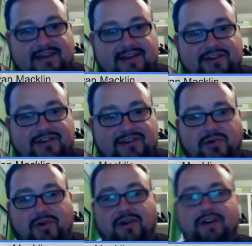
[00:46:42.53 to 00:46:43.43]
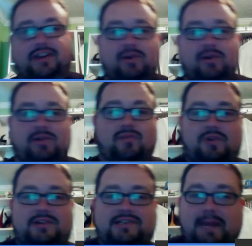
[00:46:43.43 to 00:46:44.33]
sure, you're the
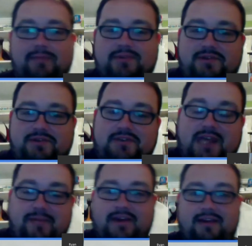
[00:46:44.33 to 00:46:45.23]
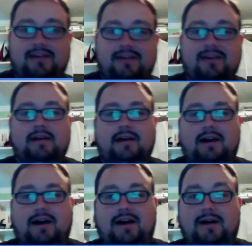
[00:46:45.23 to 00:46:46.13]
worst amplitude demon,
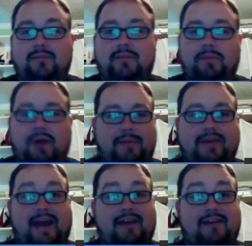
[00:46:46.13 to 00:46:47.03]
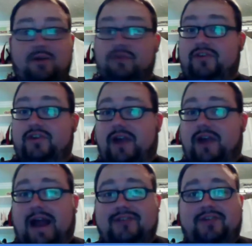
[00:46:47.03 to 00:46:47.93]
but Bobcat knows that you're
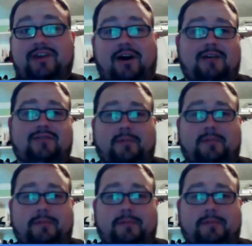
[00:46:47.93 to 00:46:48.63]
actually awesome.